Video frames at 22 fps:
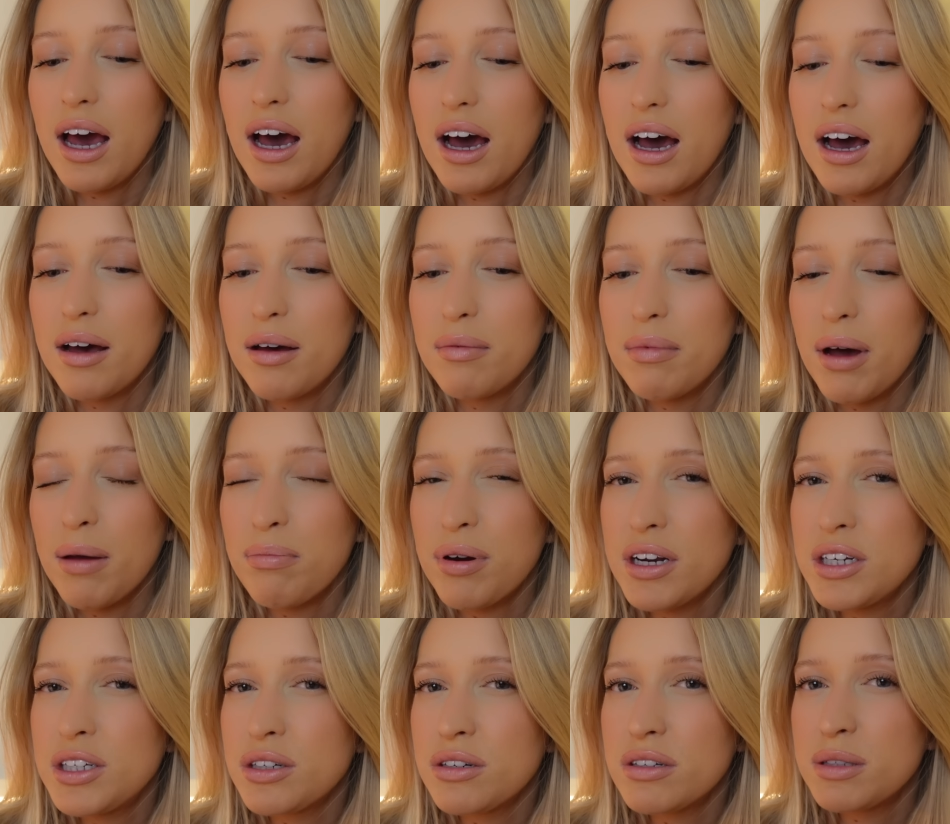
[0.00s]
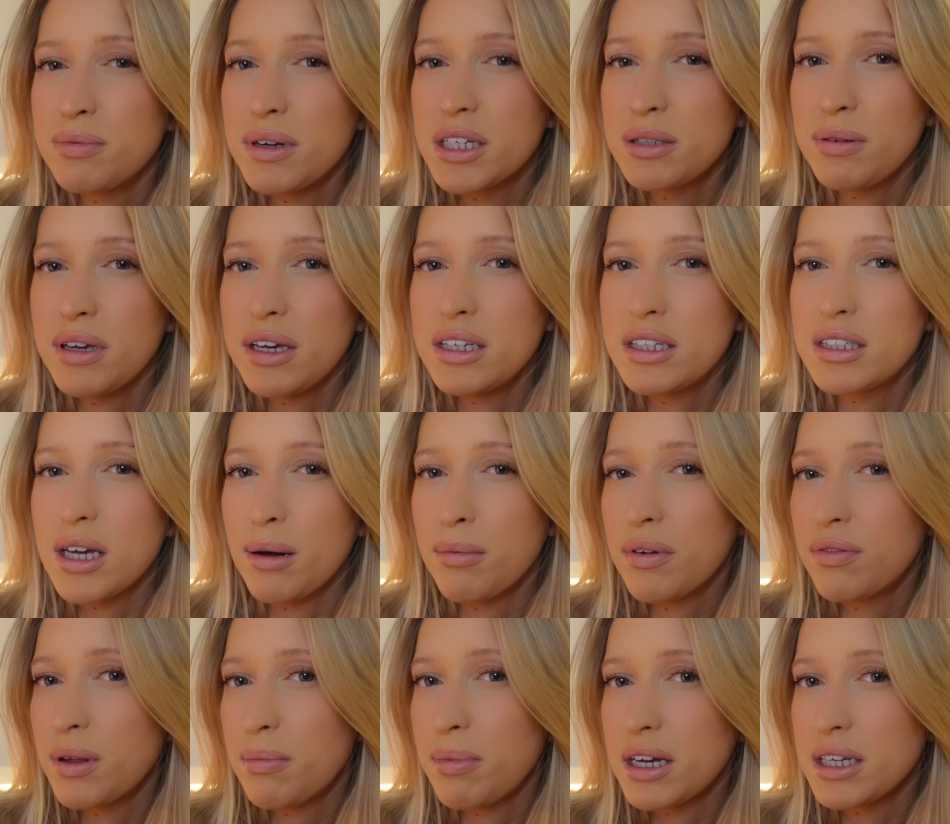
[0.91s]
I'm pretty sure it's meant to be some
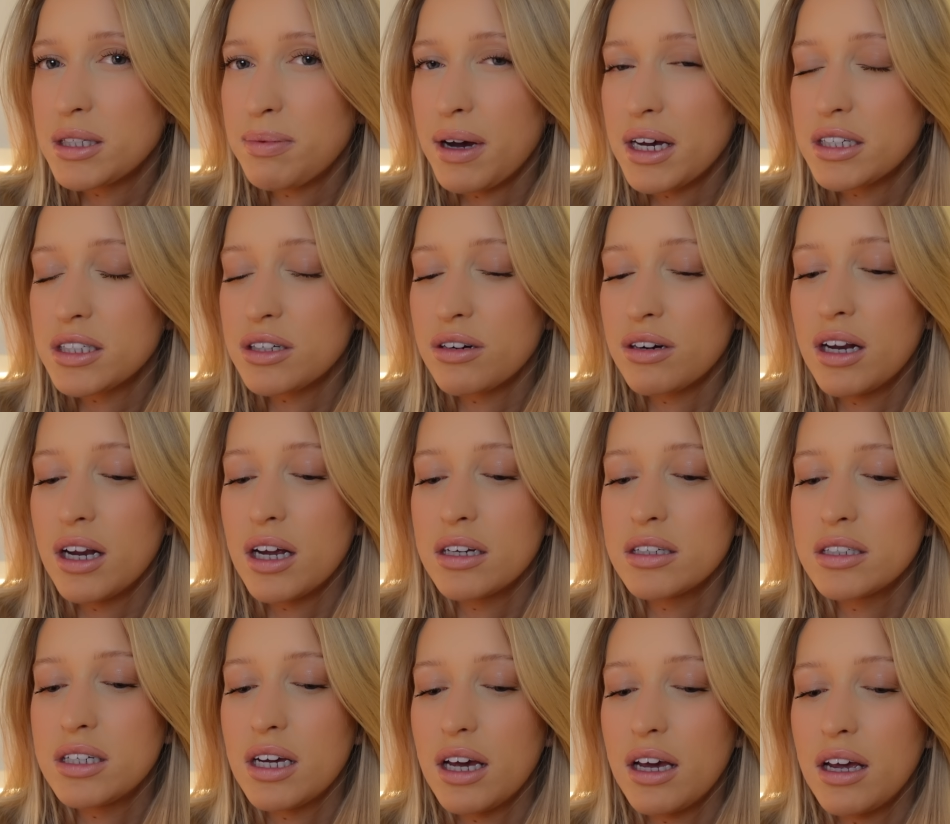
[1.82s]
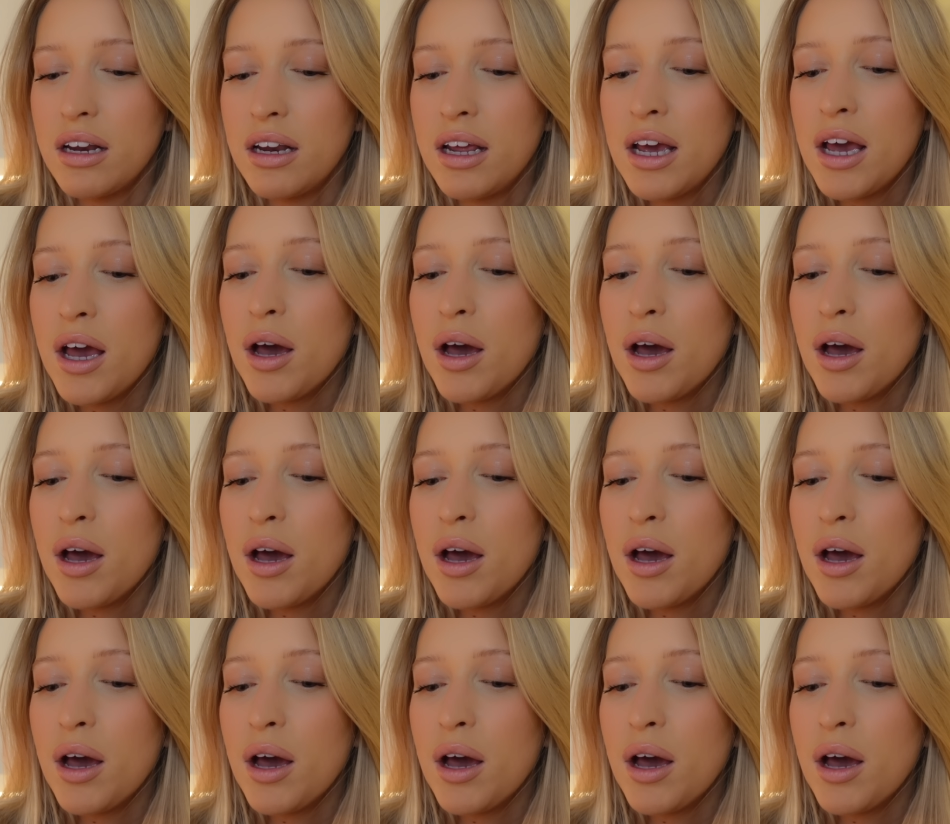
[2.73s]
of the best pasta in London,